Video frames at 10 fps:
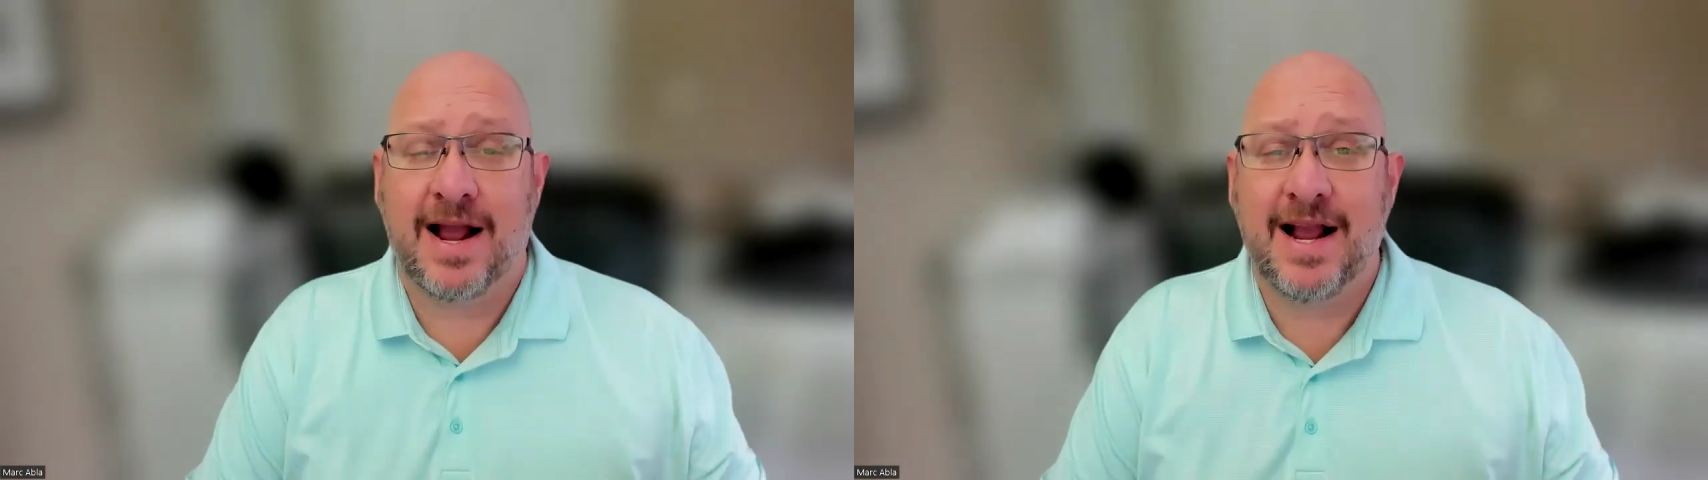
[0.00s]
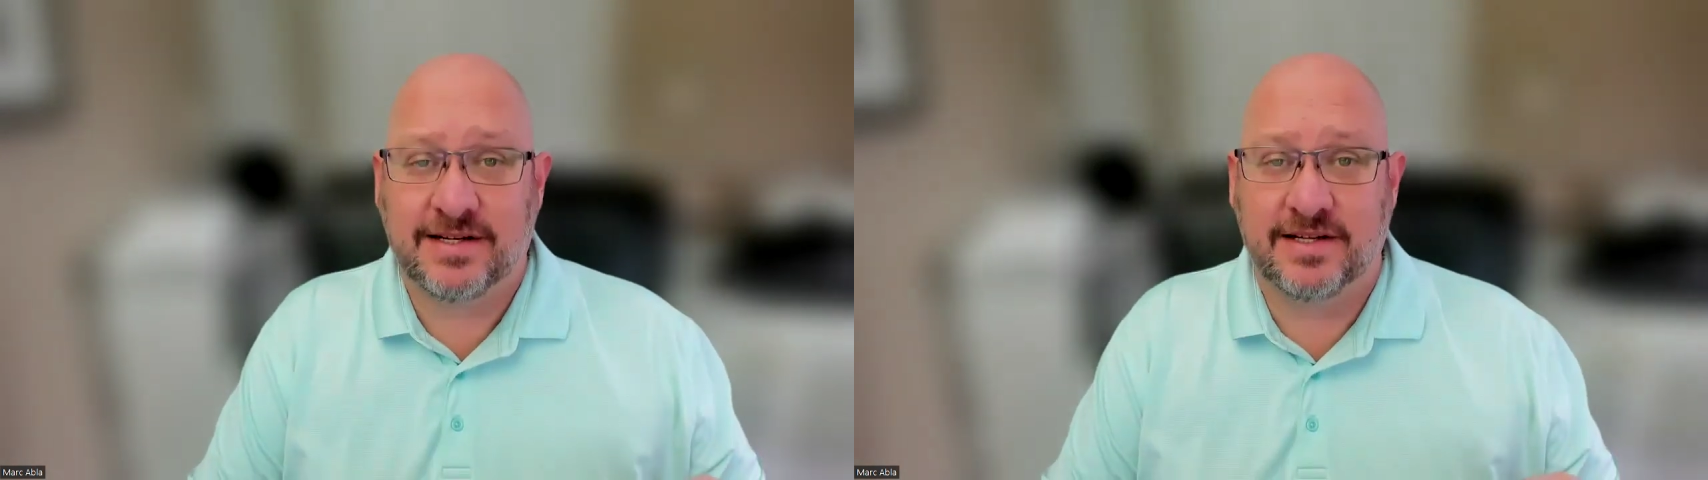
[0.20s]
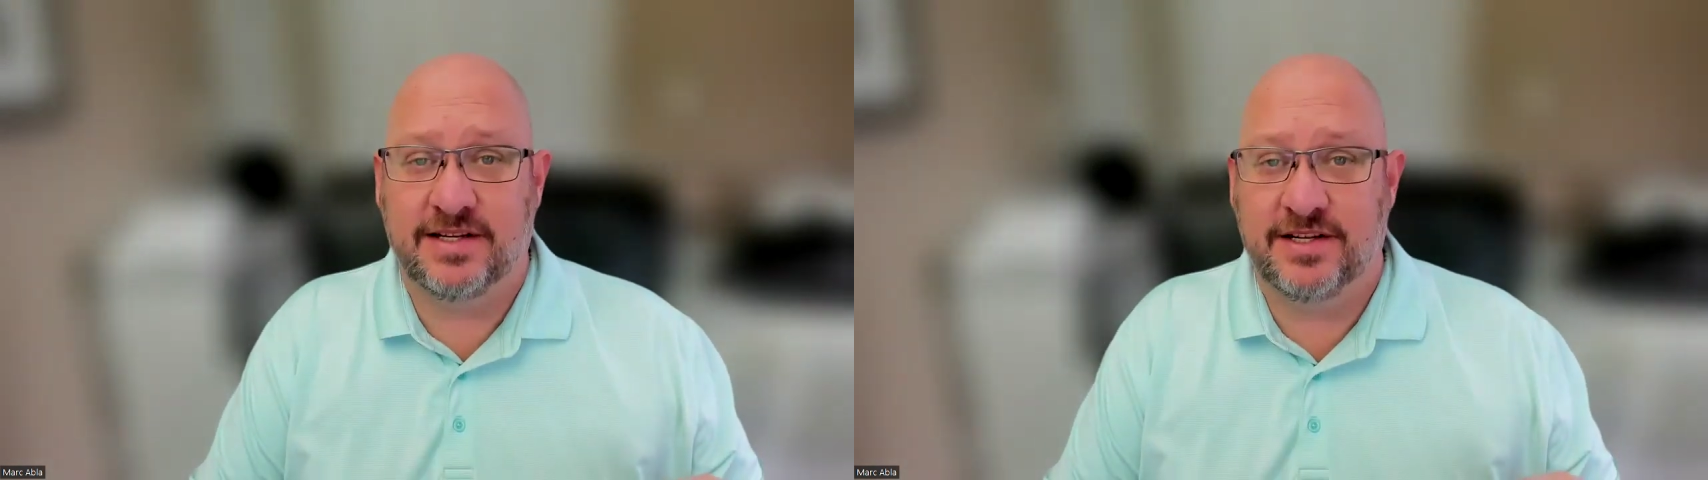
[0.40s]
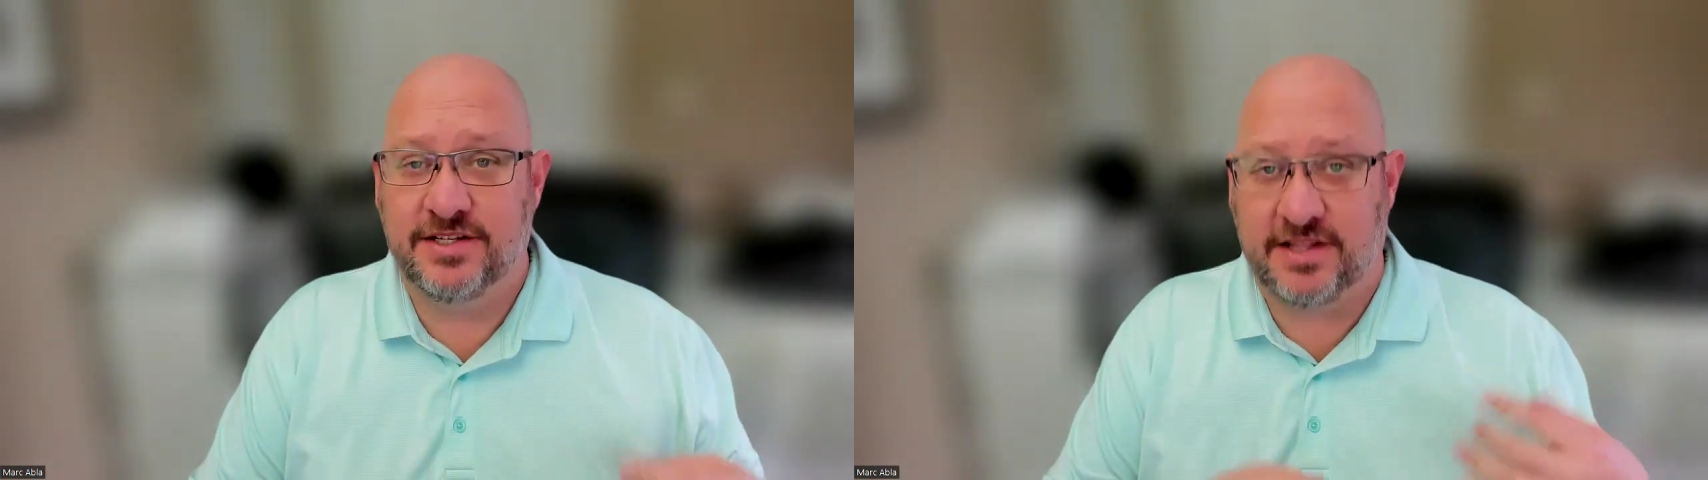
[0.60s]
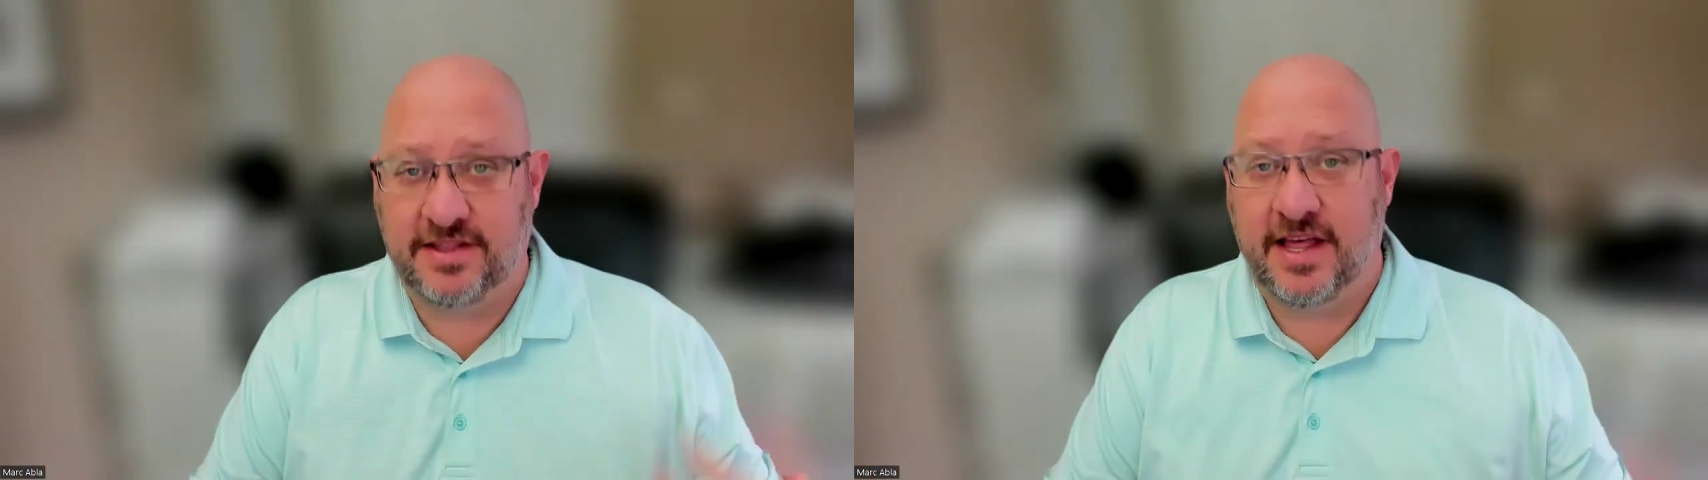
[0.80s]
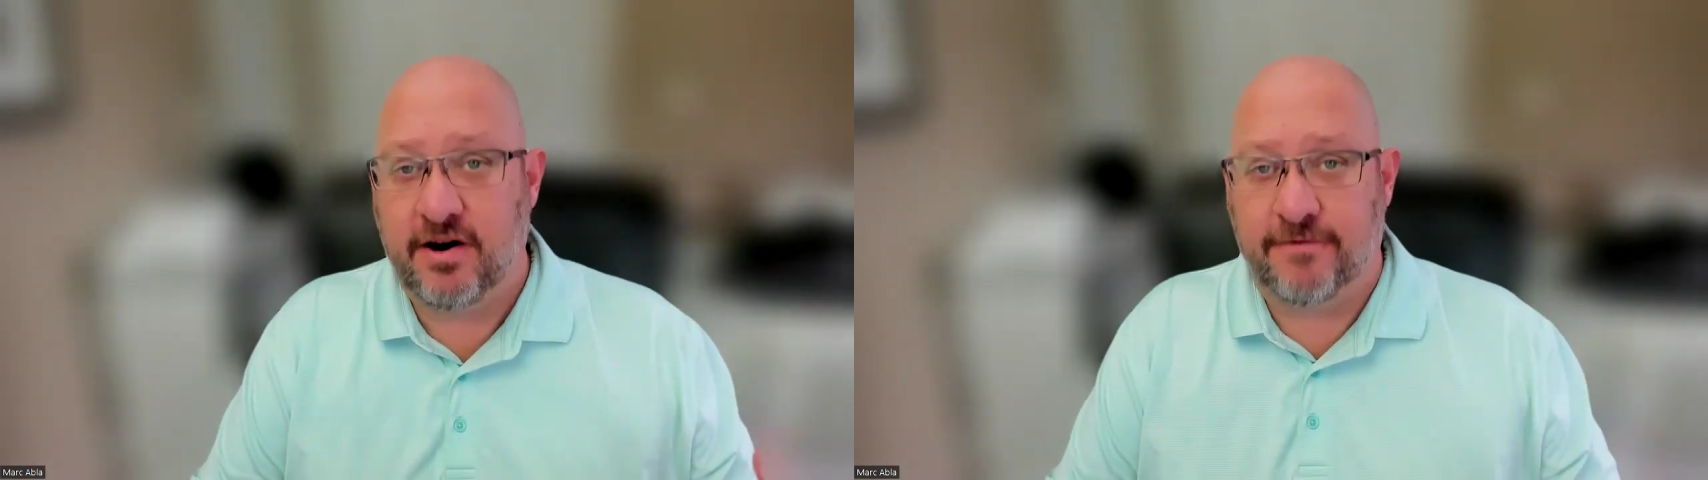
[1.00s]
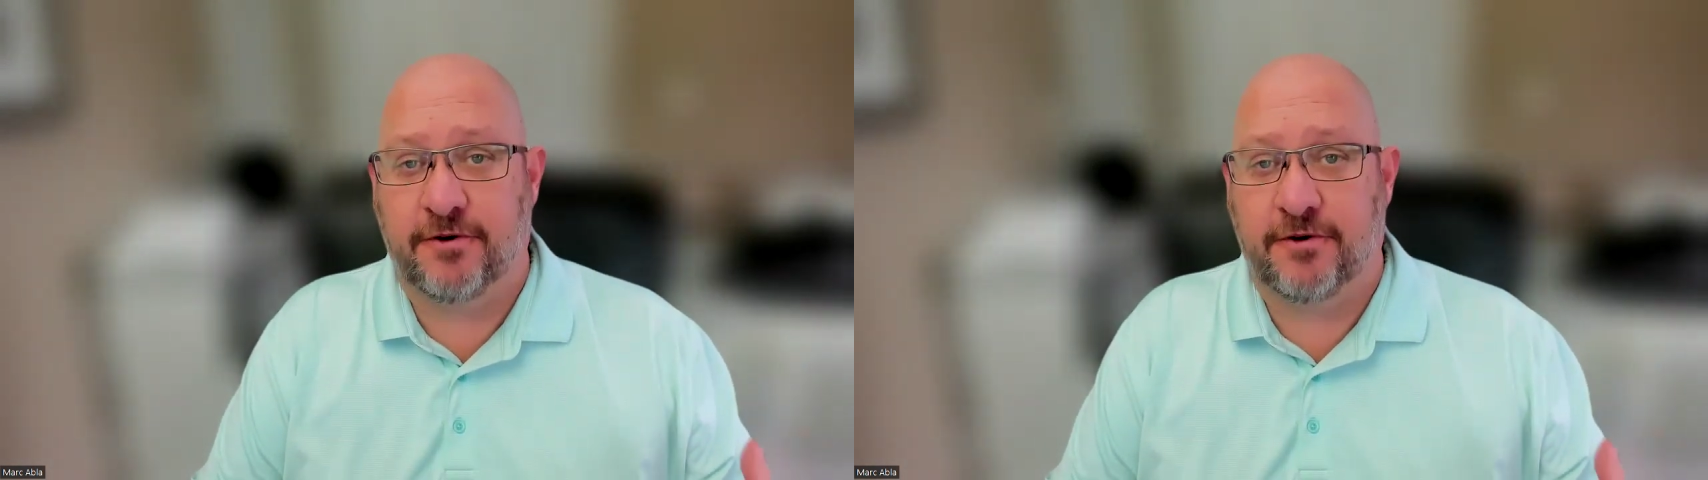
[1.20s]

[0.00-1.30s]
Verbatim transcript: practices that